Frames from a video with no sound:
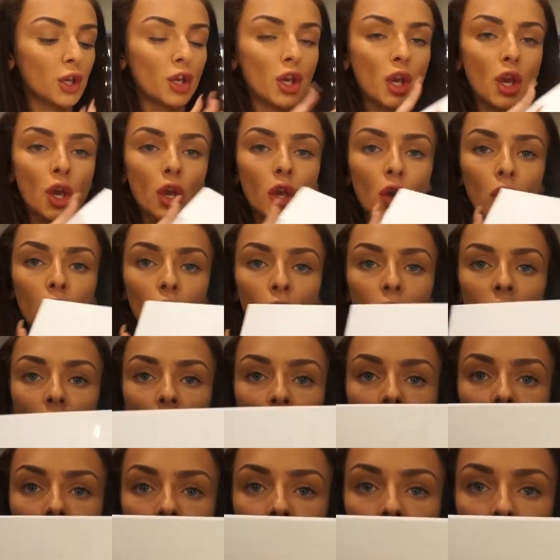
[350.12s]
to use
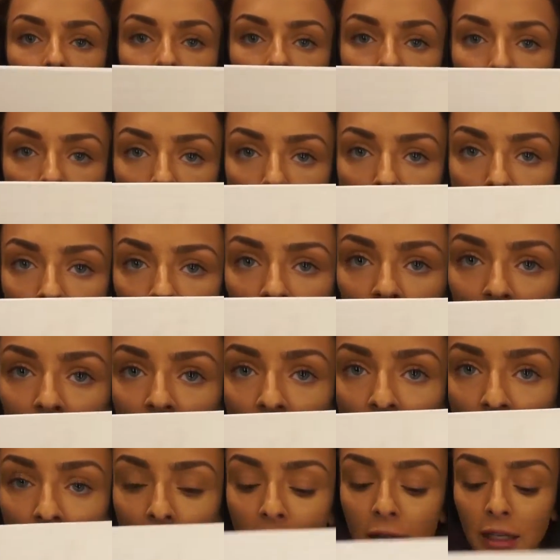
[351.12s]
the dark
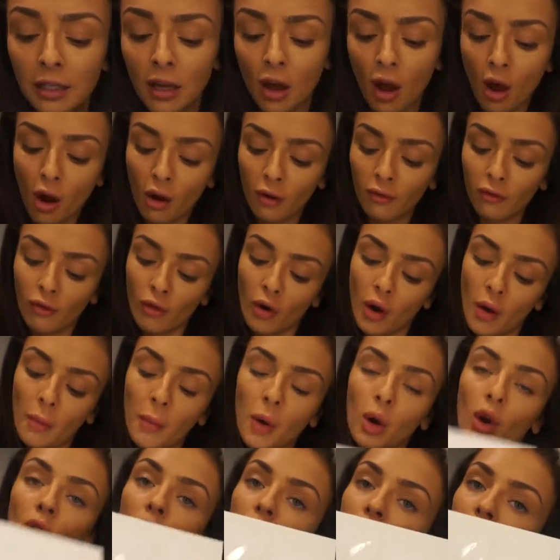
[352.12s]
shade
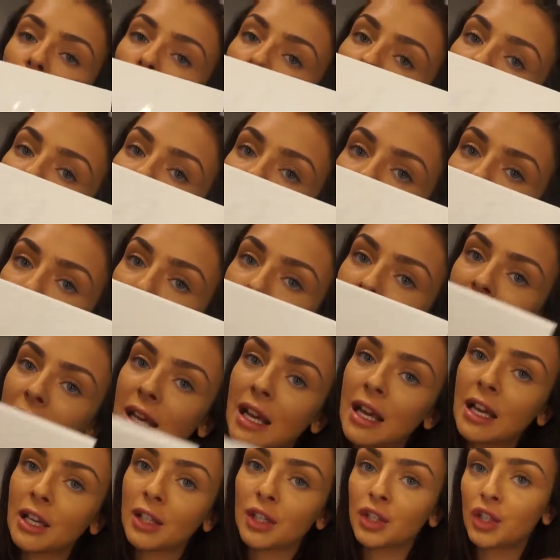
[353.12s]
from Contour
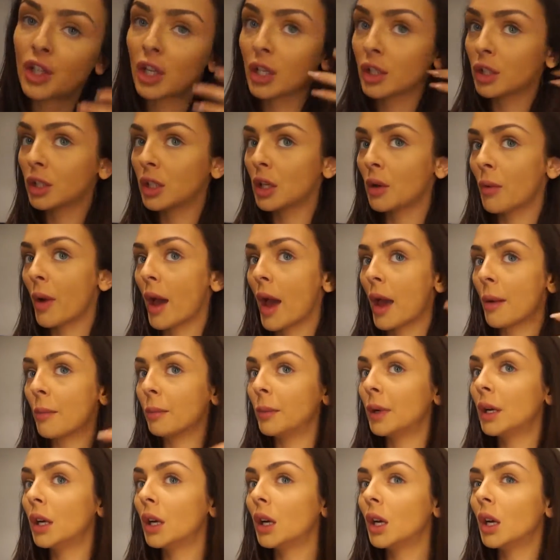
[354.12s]
Cosmetics just
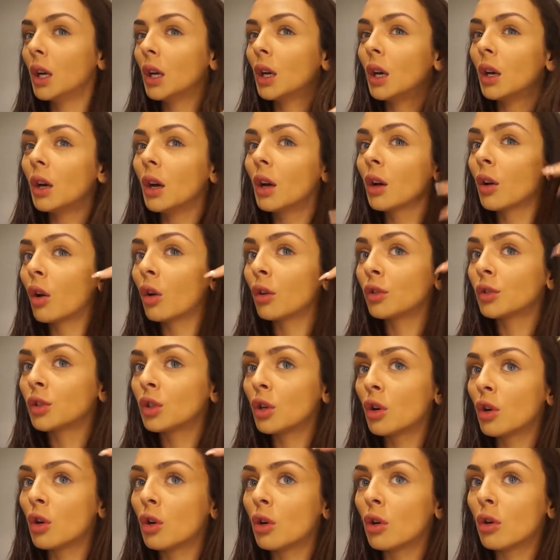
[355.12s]
to
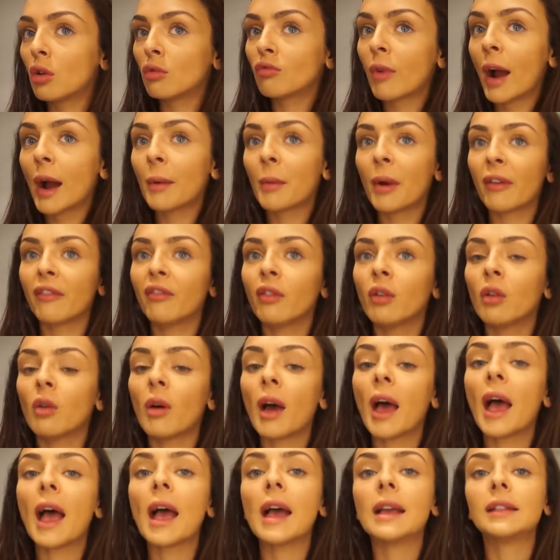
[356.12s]
contour around my
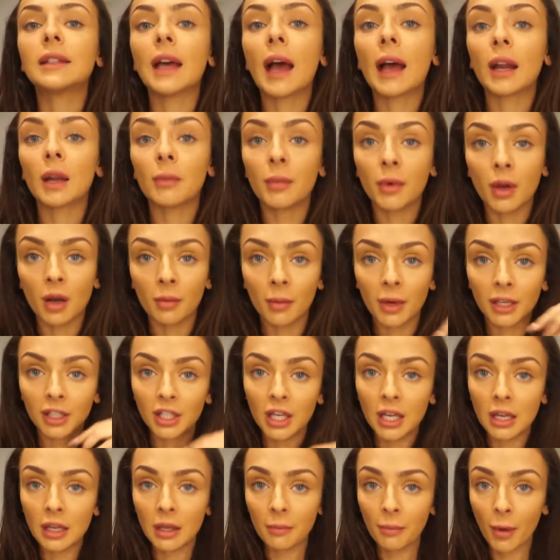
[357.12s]
forehead and a bit on my
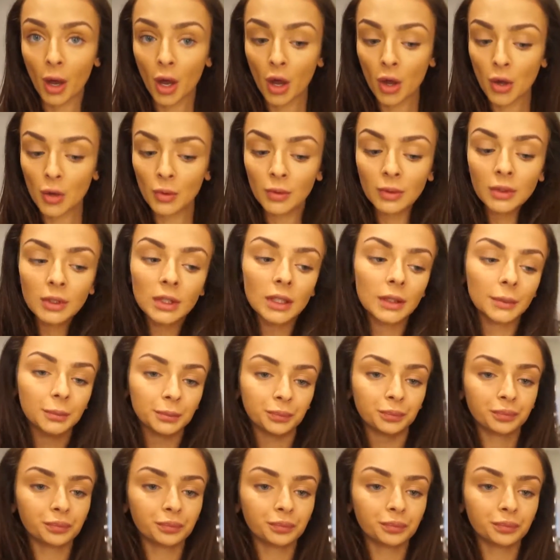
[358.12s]
cheekbones.